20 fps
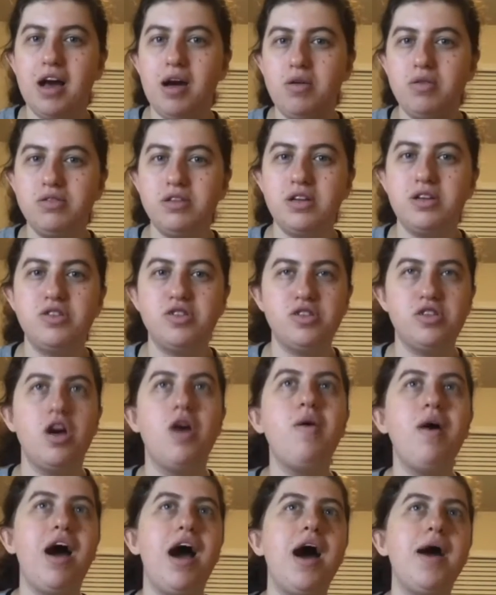I was like
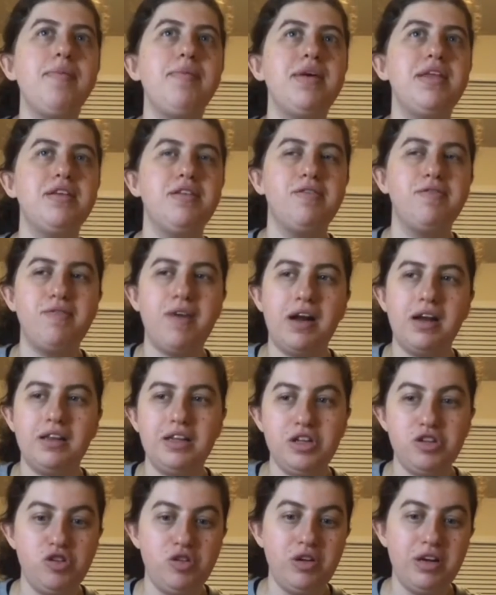so happy they're
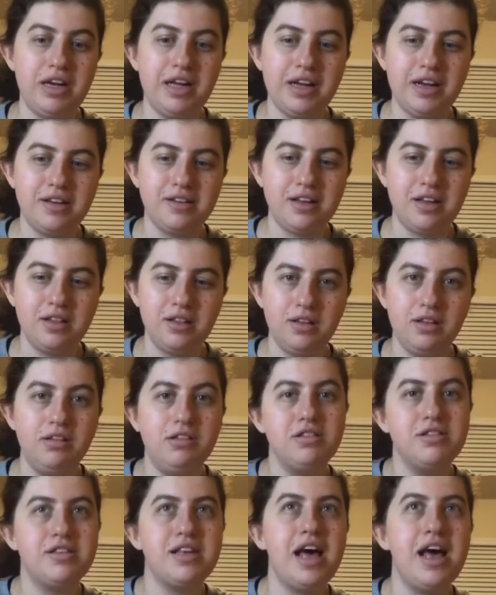finally doing it, because I
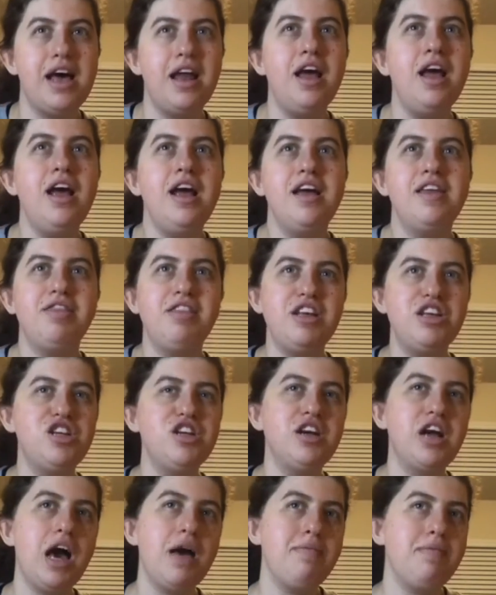literally said they
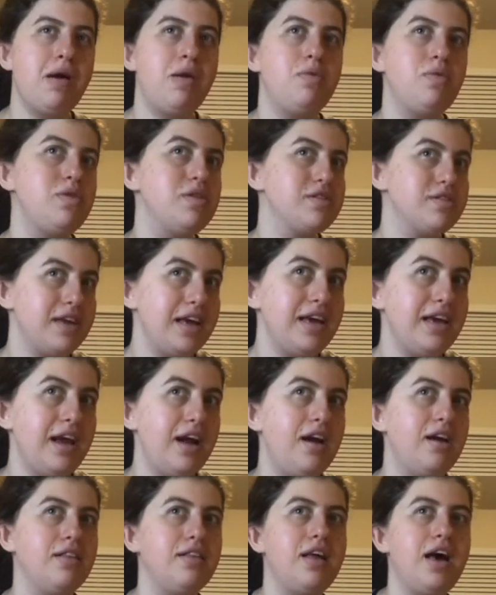should come out with a
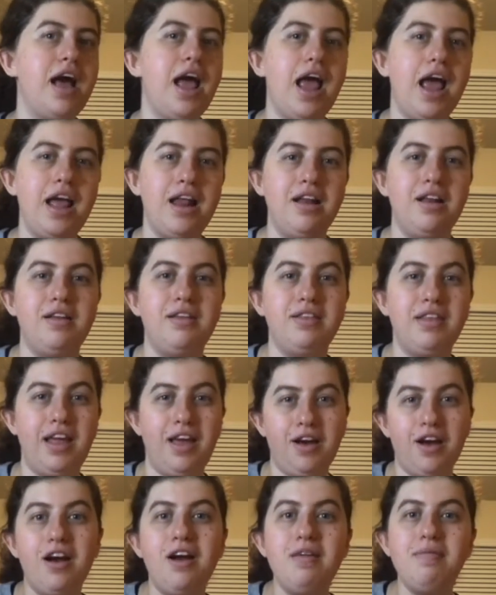skincare line and
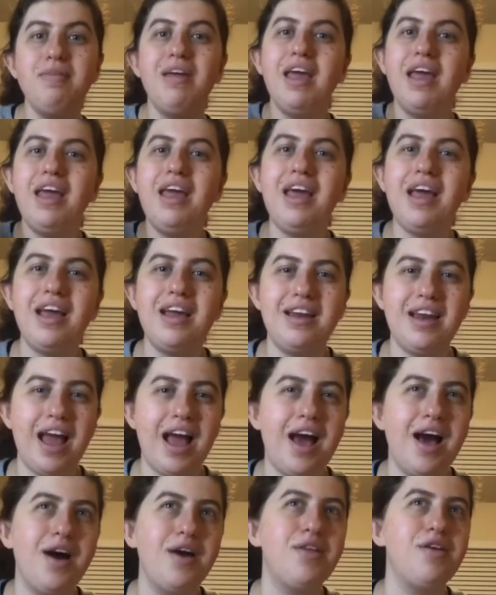they heard me, and
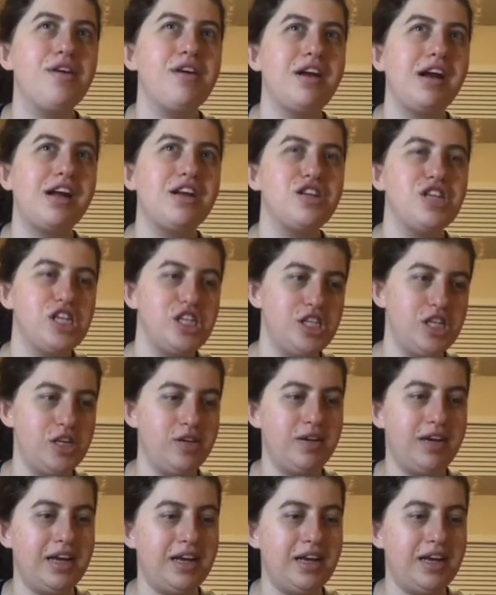now they're gonna actually do